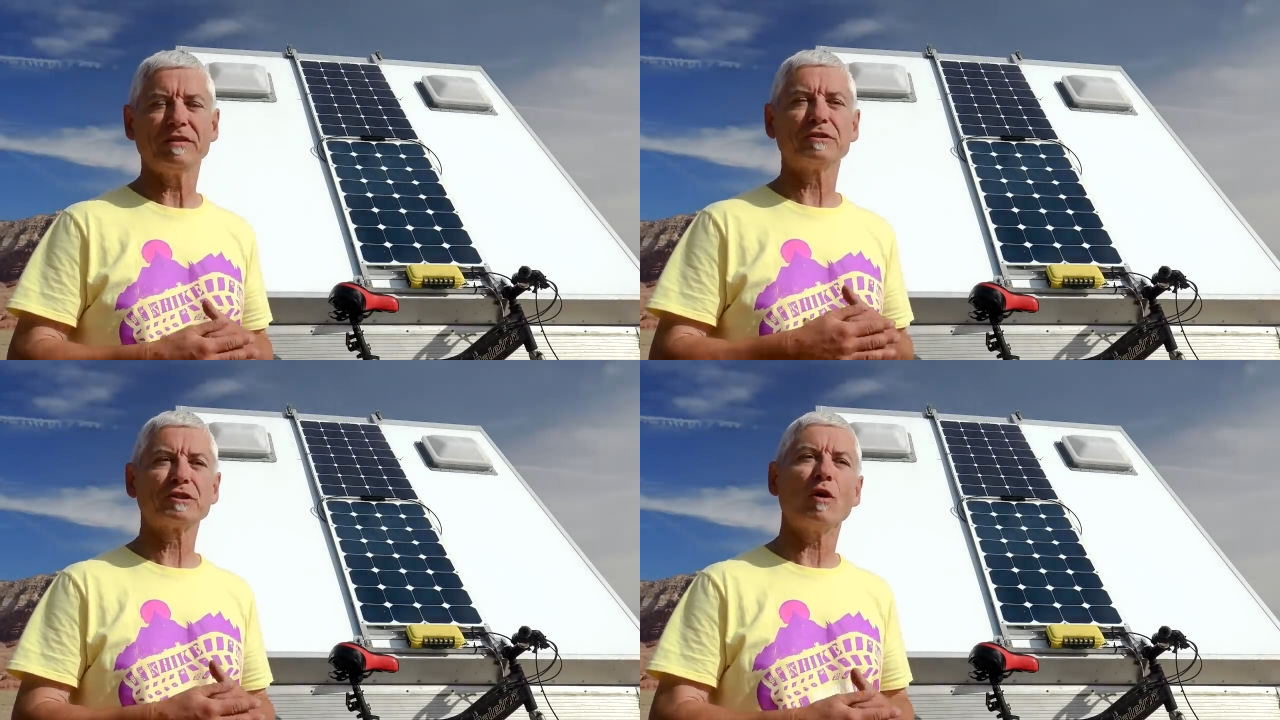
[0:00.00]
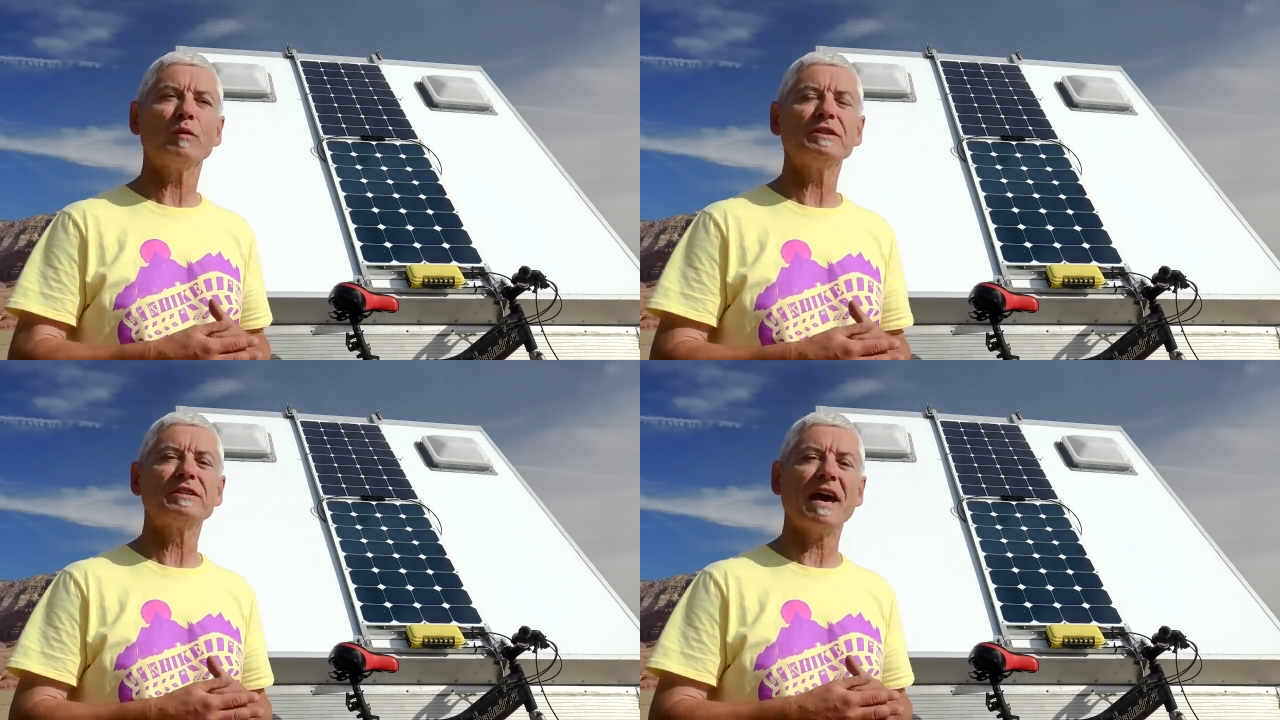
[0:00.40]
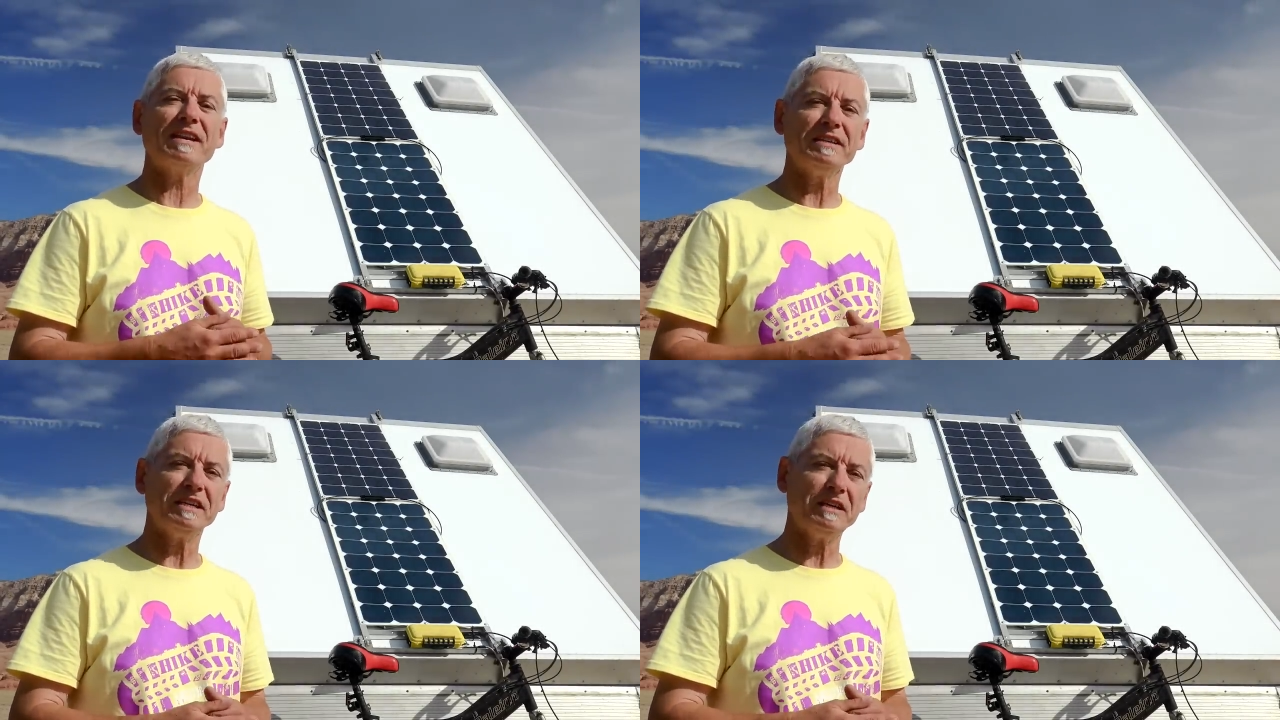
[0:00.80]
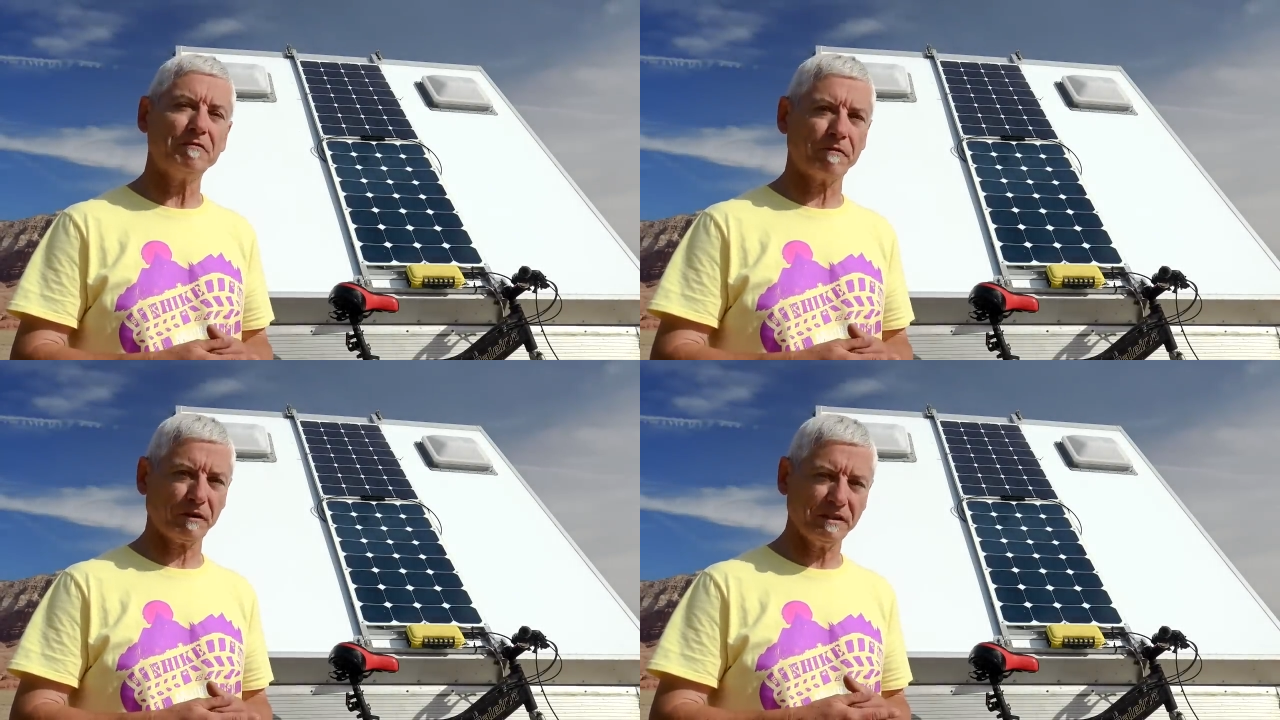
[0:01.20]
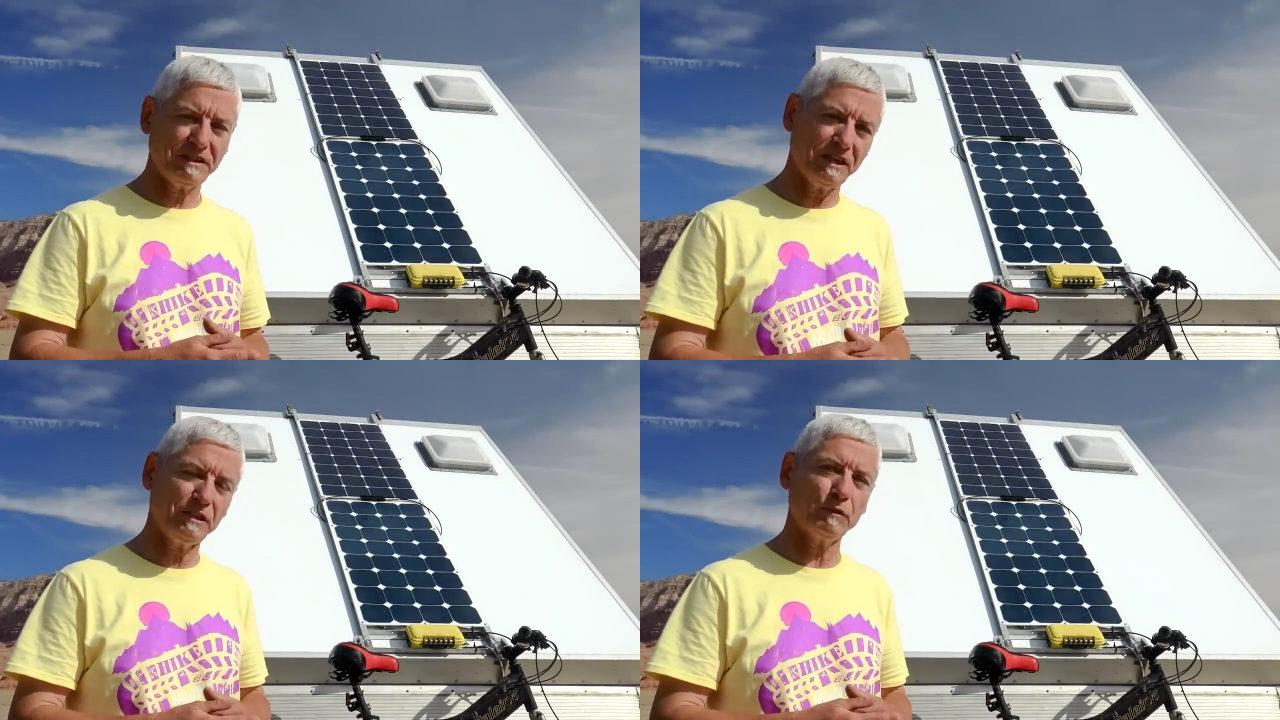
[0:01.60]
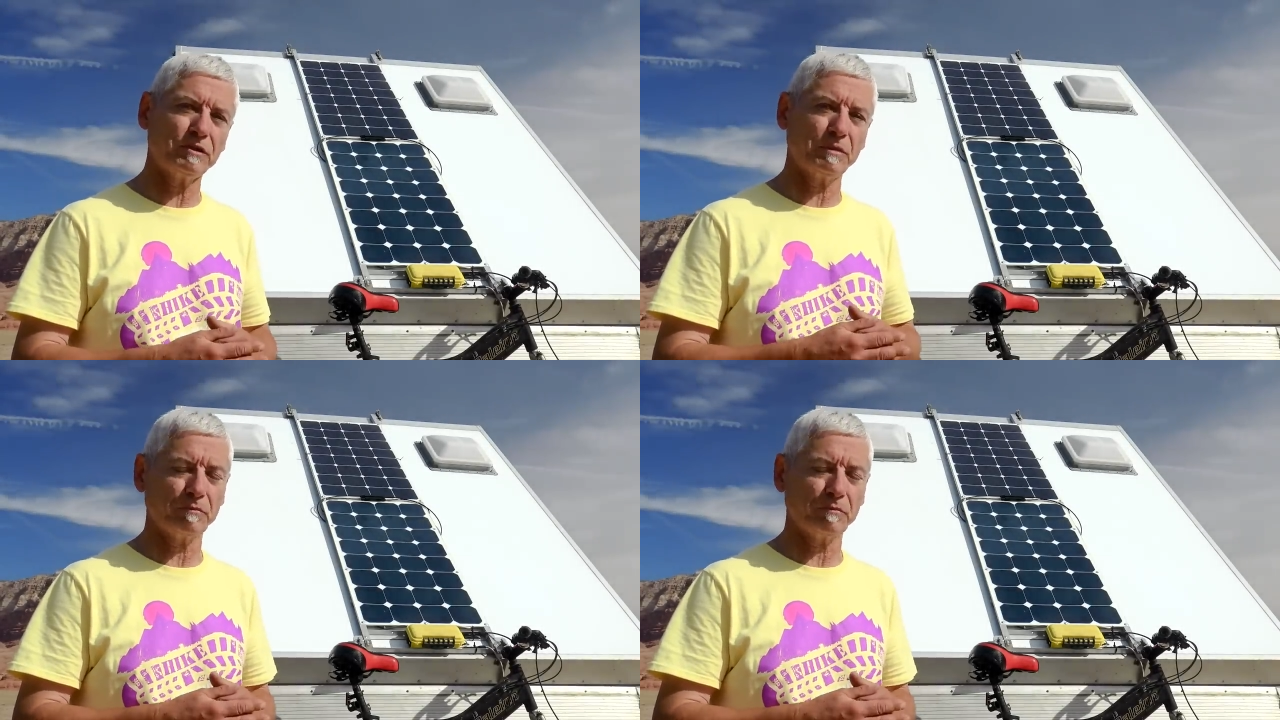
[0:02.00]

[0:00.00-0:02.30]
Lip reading: there's always that need for continuous